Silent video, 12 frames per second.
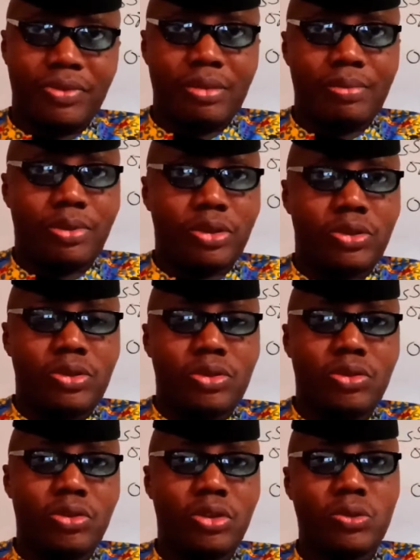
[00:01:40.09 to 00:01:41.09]
but
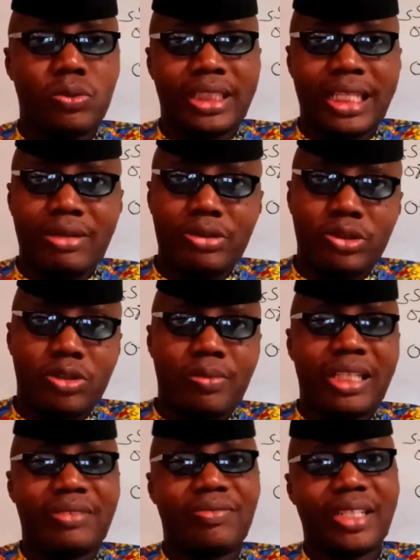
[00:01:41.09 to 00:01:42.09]
not without some
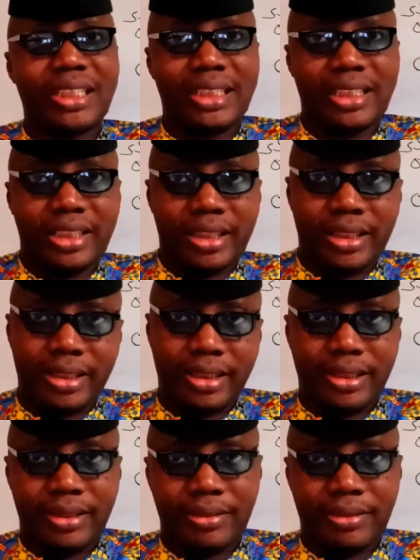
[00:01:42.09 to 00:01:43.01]
advantages.